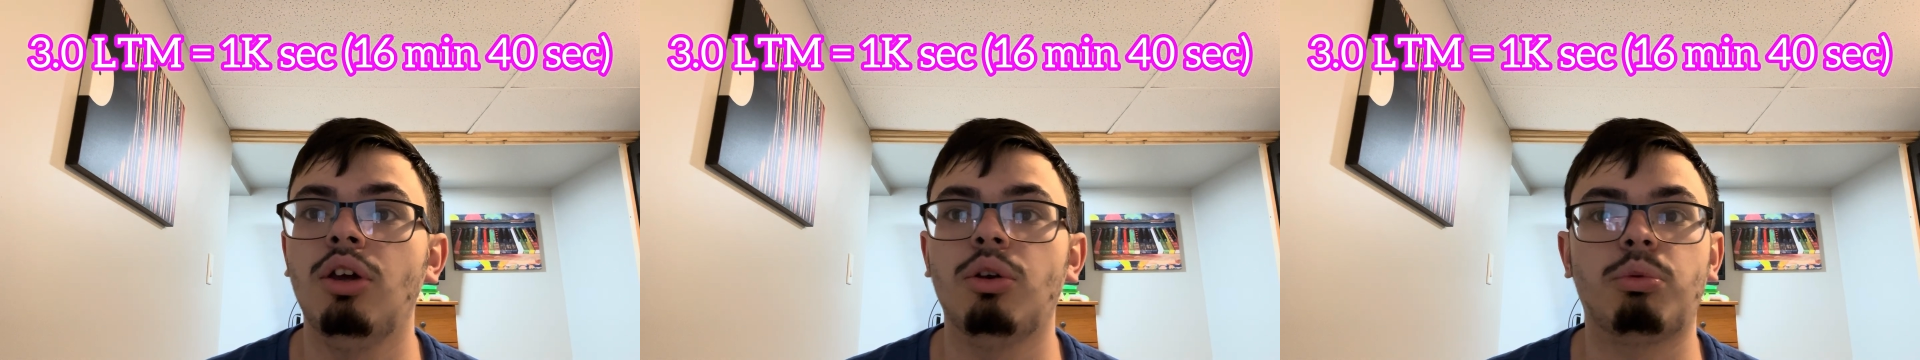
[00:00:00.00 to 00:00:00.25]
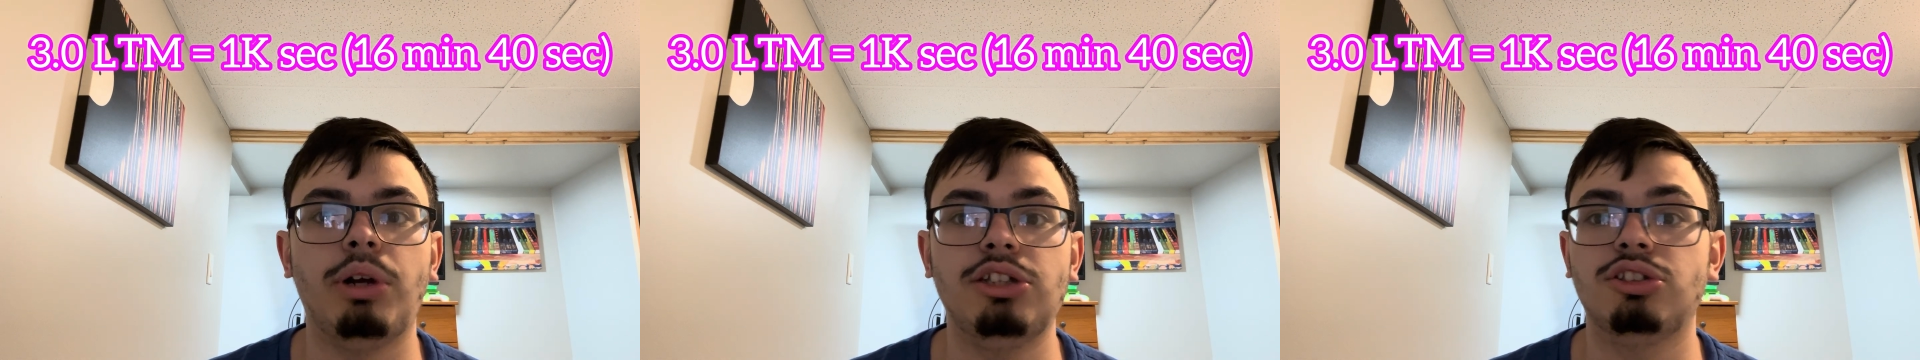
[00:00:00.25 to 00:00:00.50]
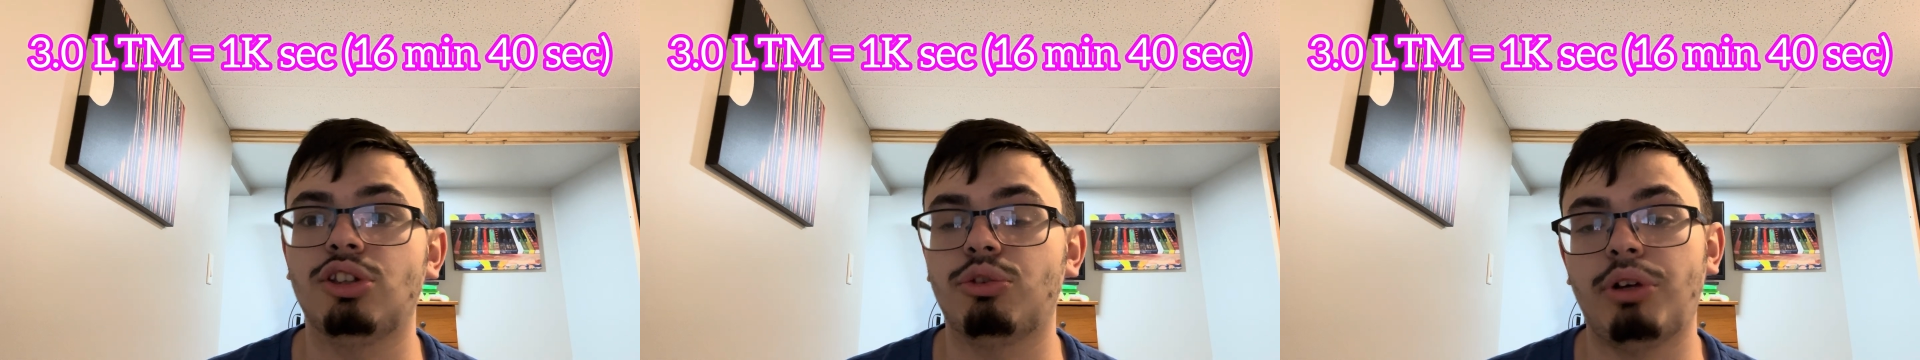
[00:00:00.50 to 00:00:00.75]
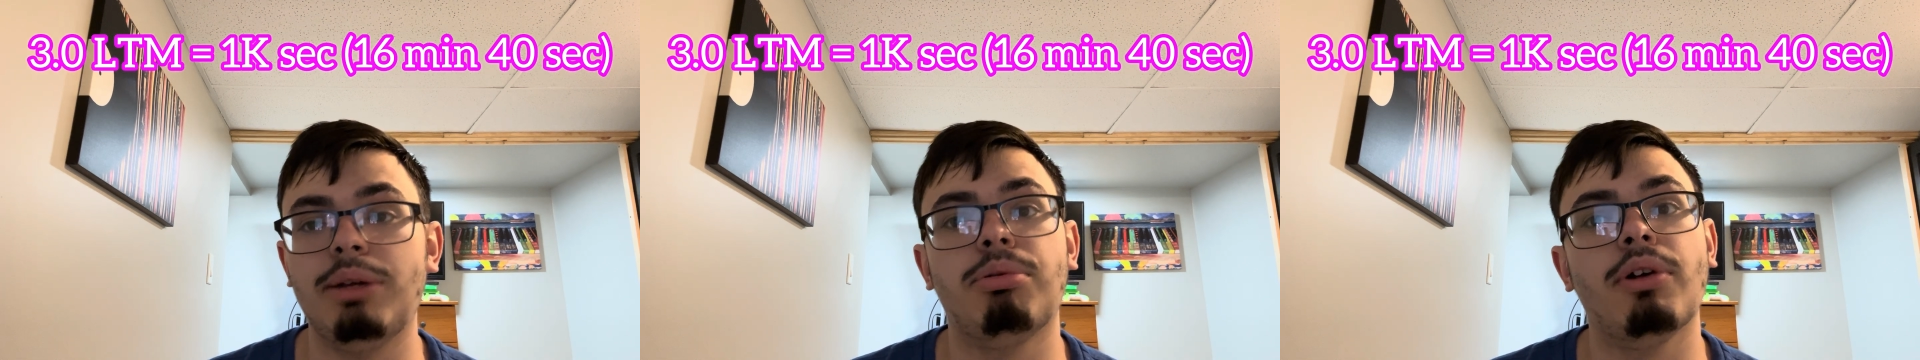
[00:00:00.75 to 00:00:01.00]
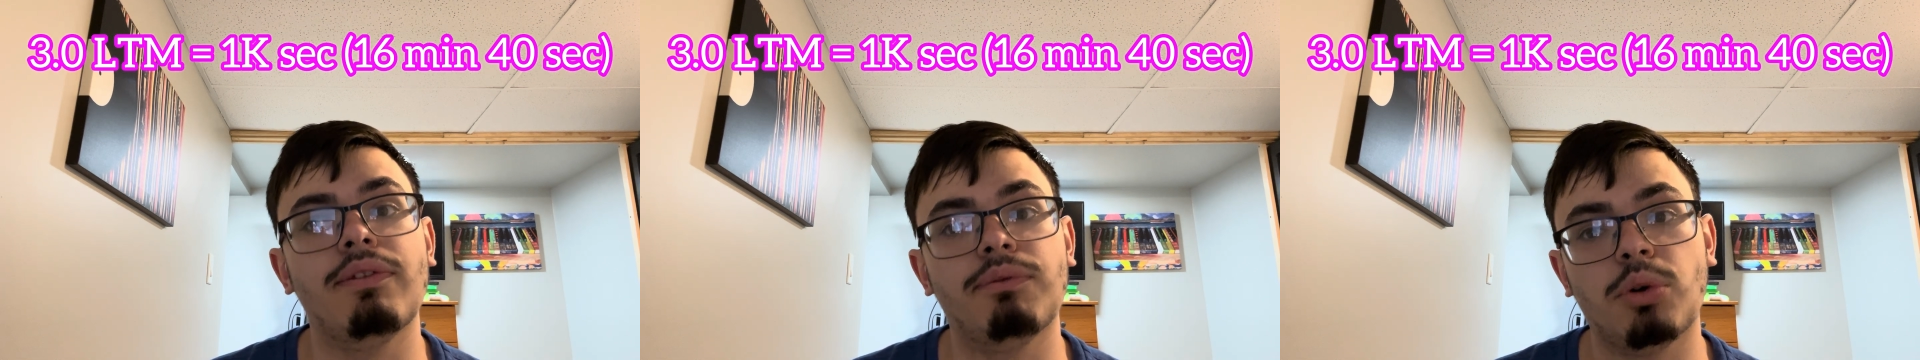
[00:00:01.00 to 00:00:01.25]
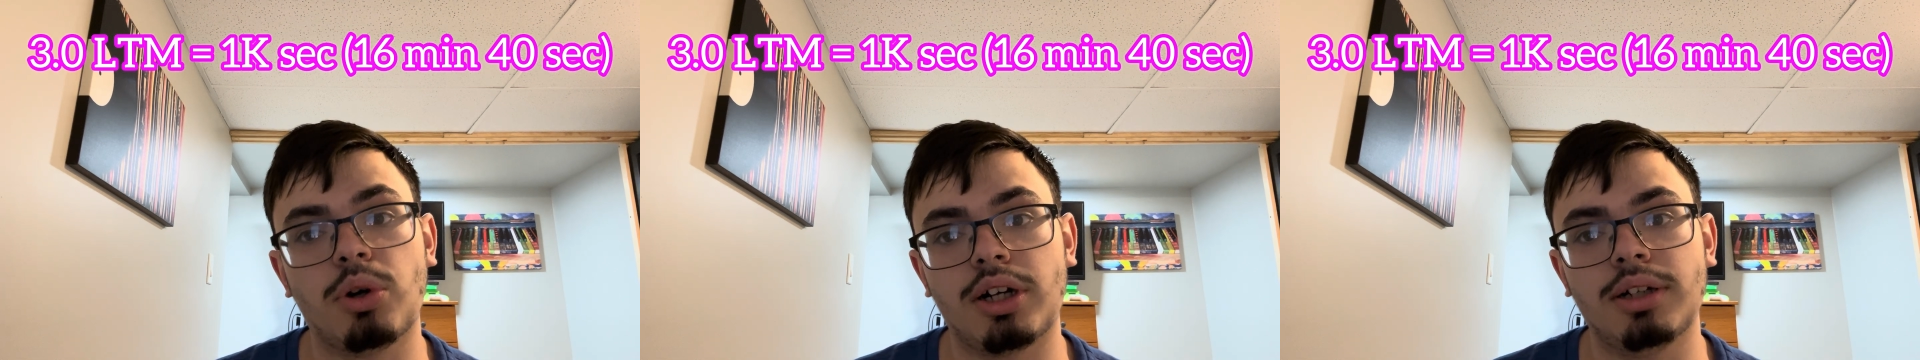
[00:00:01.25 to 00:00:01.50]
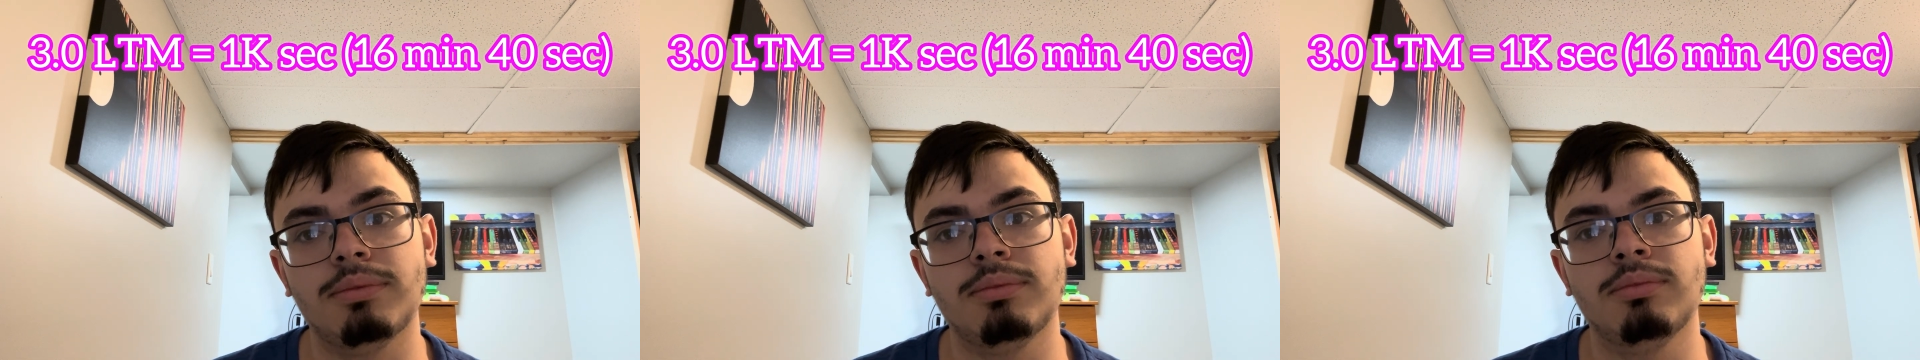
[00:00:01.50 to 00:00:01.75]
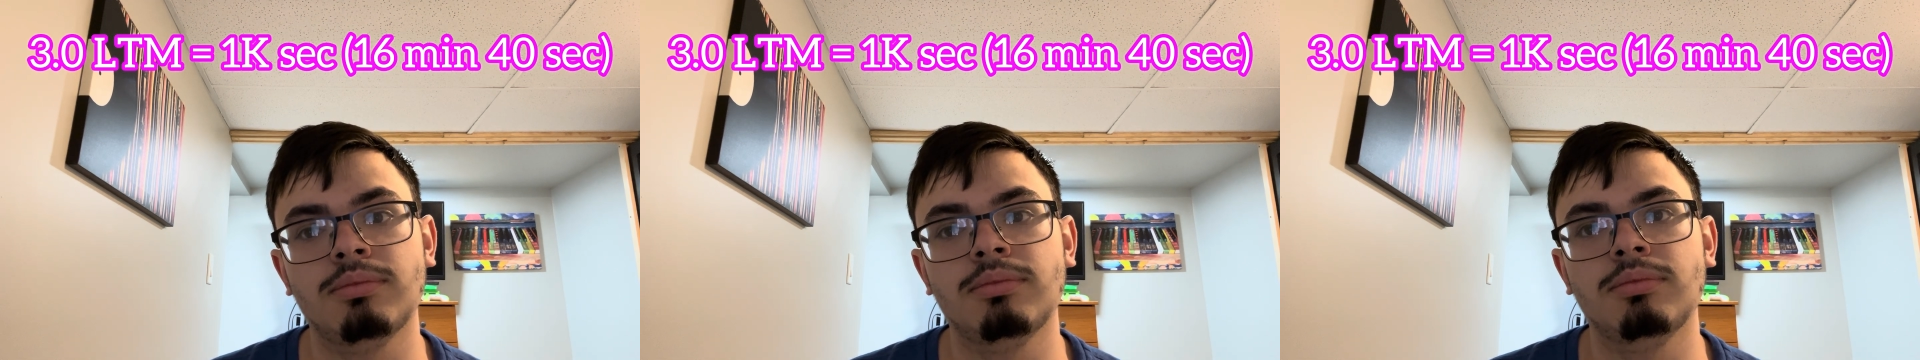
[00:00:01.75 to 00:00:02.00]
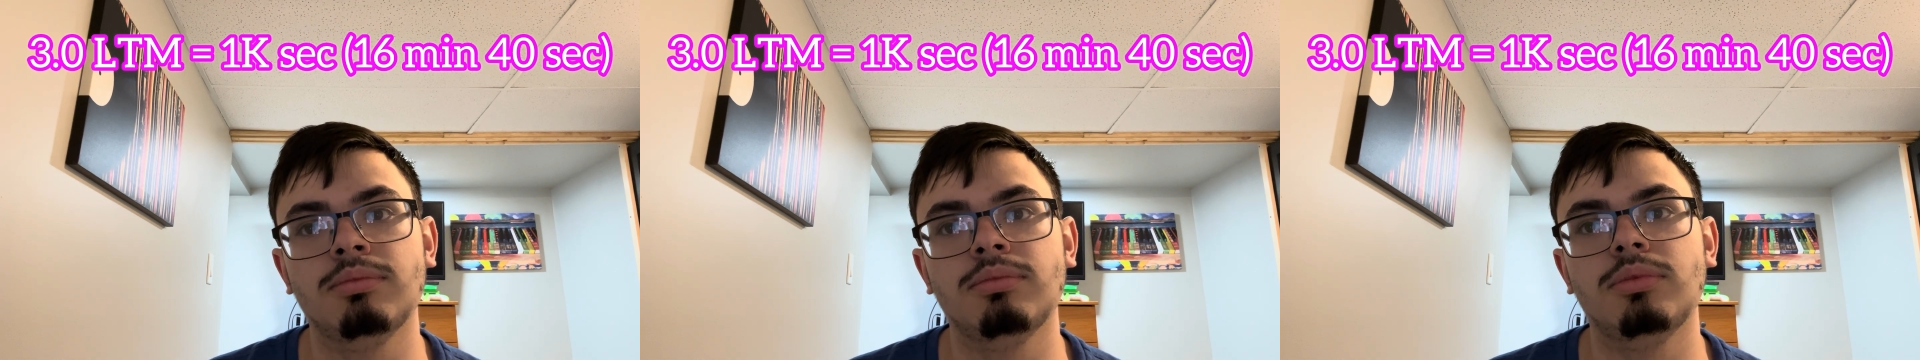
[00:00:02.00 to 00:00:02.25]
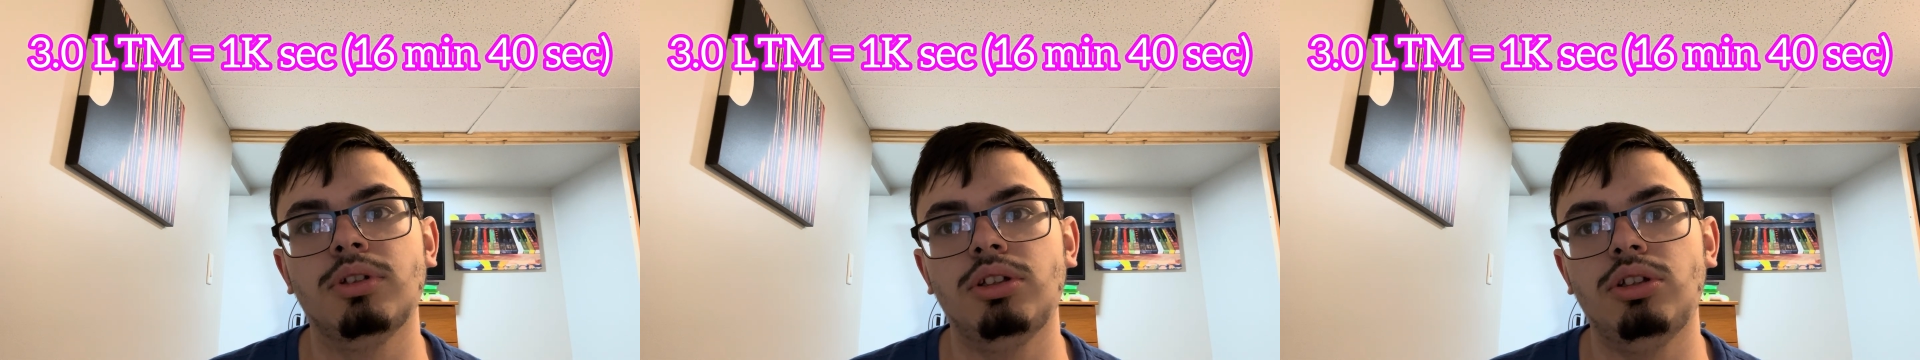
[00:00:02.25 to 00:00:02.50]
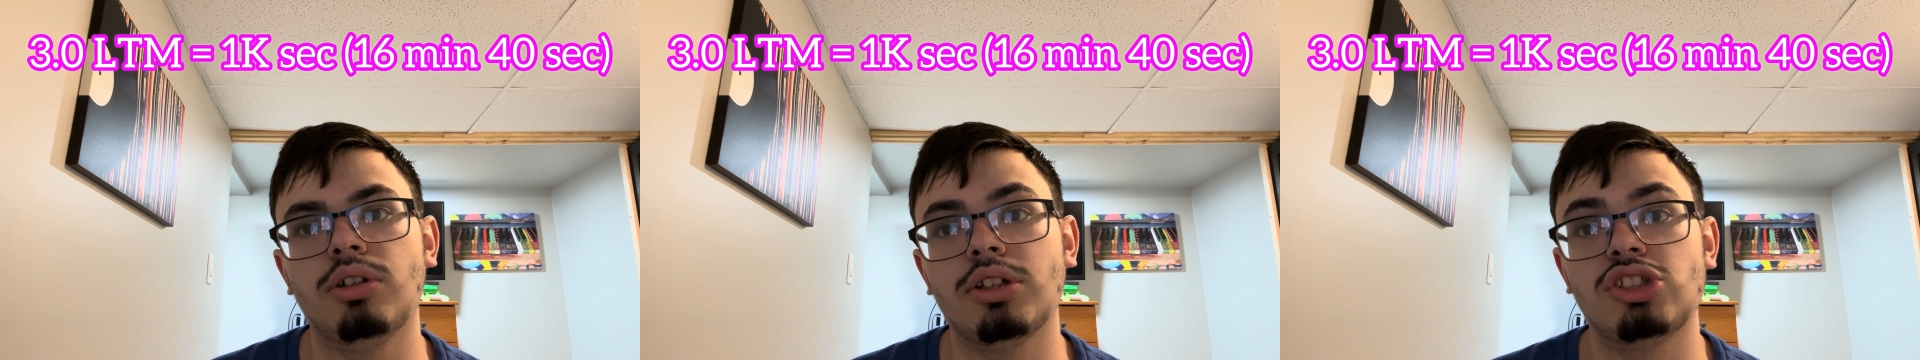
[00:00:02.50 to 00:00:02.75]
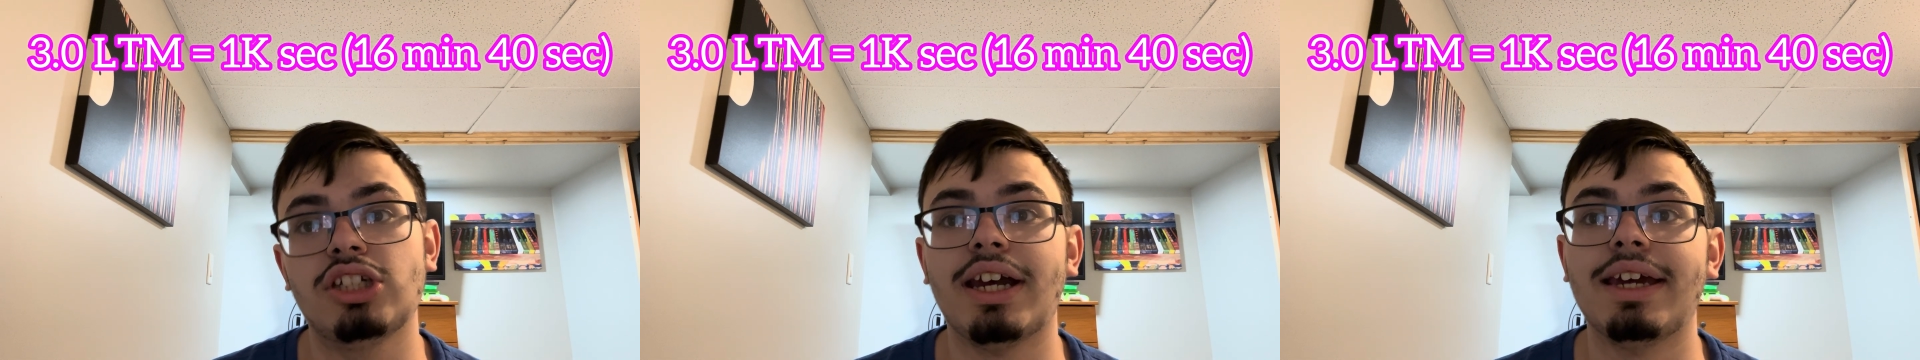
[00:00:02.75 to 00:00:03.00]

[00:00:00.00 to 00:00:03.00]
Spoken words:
reached 3.4. You can check